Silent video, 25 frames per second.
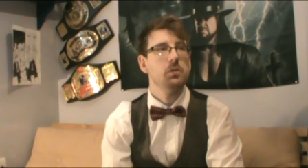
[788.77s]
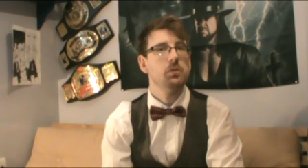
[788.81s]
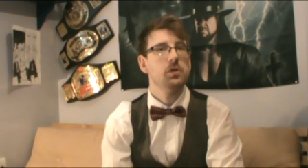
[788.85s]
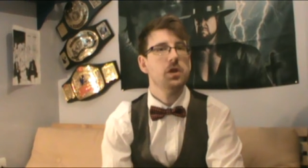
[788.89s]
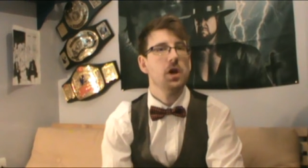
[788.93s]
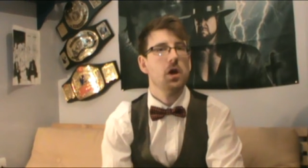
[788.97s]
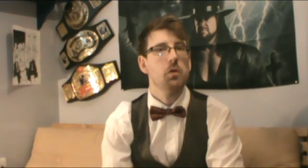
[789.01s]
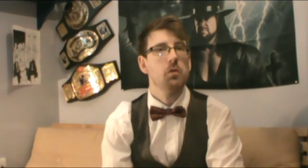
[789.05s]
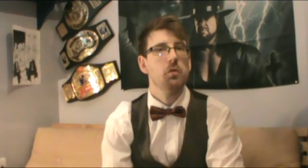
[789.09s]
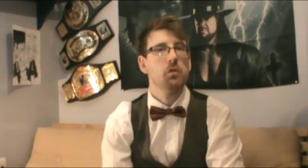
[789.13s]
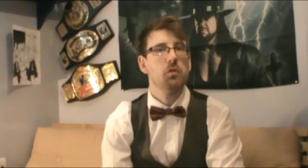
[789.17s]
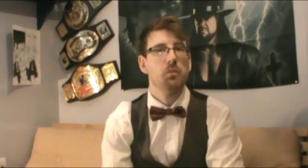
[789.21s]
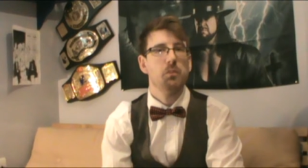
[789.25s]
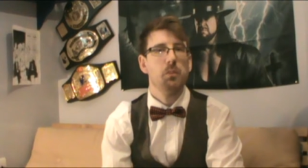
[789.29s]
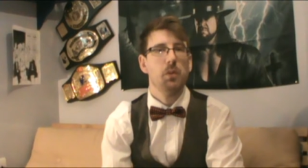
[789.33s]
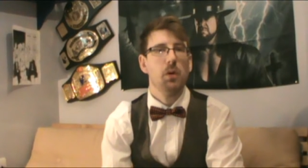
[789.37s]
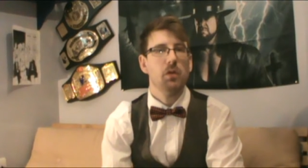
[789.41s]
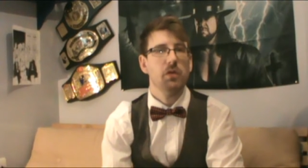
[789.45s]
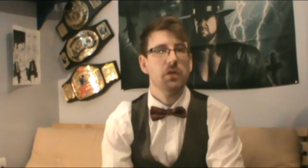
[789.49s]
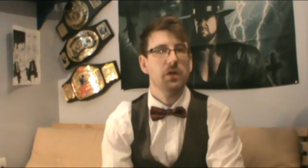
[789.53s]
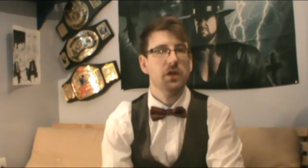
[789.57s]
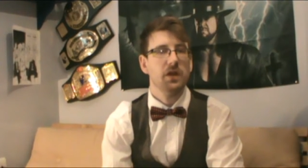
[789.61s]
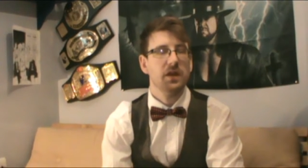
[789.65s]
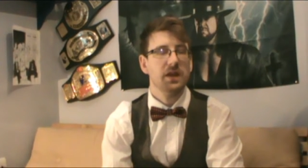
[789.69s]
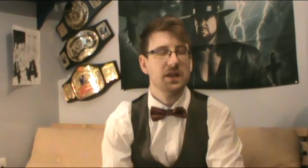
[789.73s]
don't
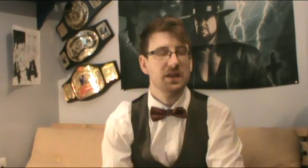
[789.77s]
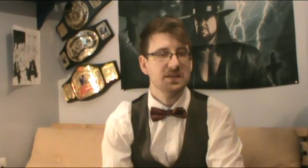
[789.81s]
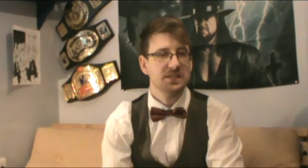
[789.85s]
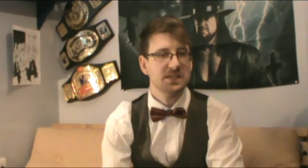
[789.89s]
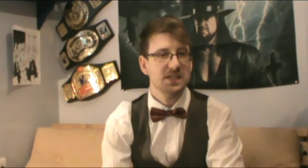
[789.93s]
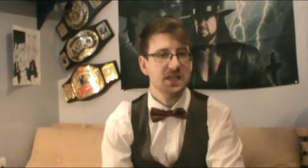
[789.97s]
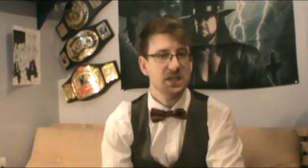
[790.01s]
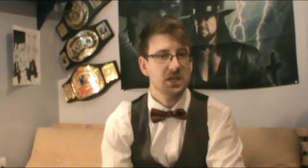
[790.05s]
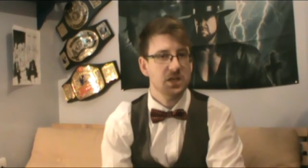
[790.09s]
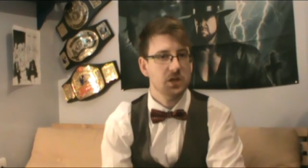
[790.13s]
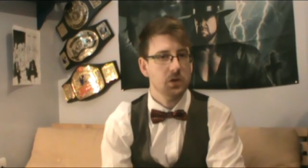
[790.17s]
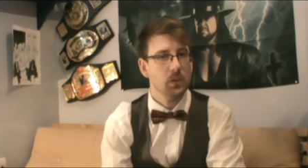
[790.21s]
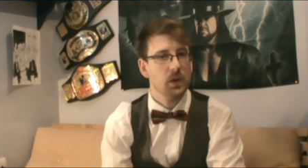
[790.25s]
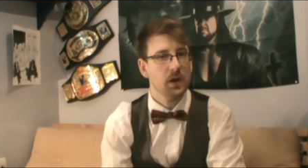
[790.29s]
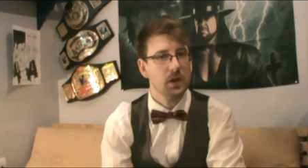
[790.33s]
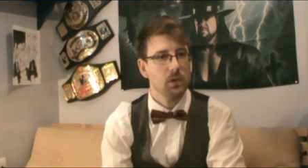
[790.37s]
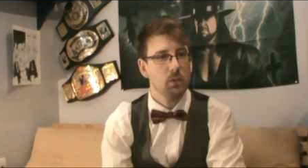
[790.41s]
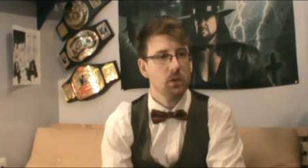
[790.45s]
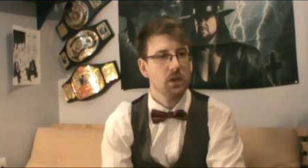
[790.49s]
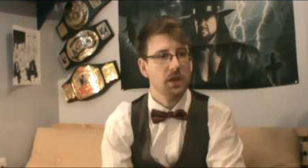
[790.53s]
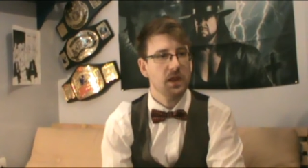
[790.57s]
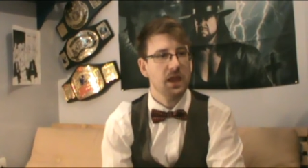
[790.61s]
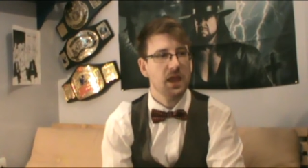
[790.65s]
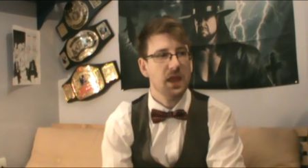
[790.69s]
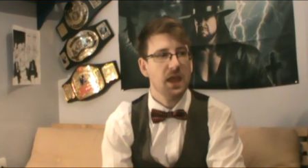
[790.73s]
bother continuing
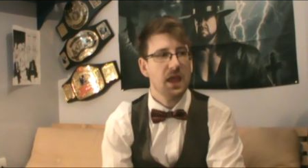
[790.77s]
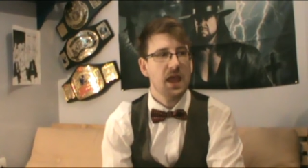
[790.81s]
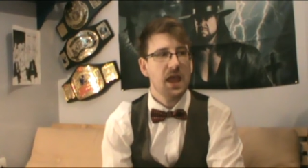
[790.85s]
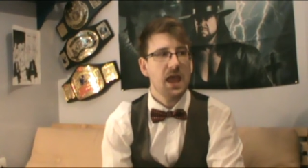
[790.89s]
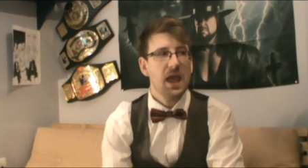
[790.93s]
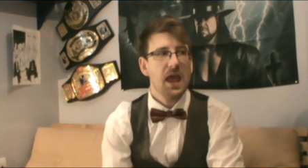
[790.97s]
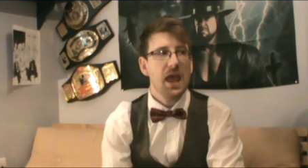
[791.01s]
with it.